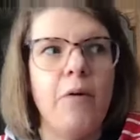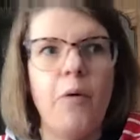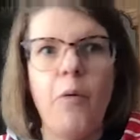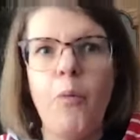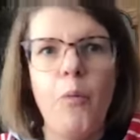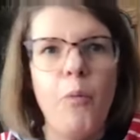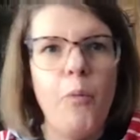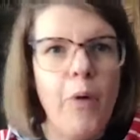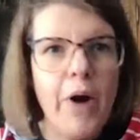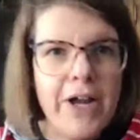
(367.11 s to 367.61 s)

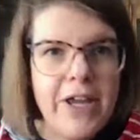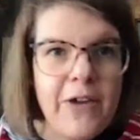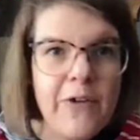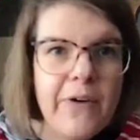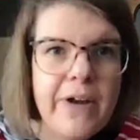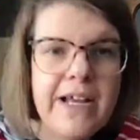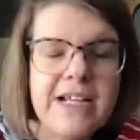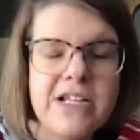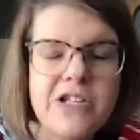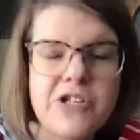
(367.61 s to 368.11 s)
what you
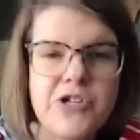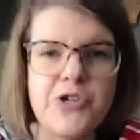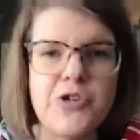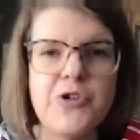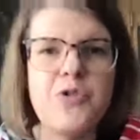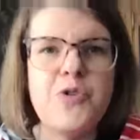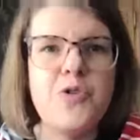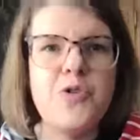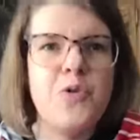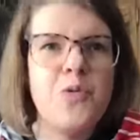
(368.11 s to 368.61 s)
can
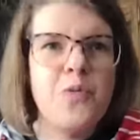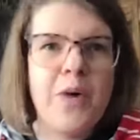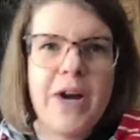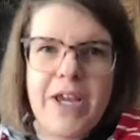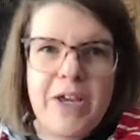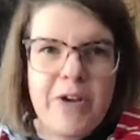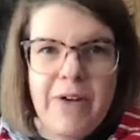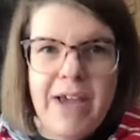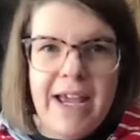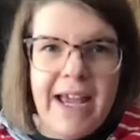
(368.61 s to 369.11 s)
do, what
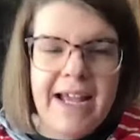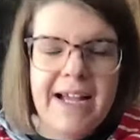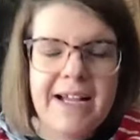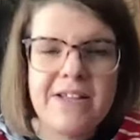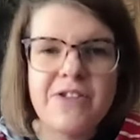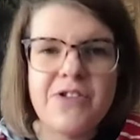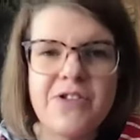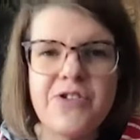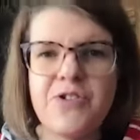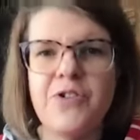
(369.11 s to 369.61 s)
you can't
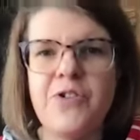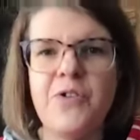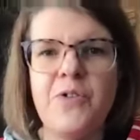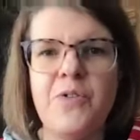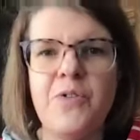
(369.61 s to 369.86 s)
do,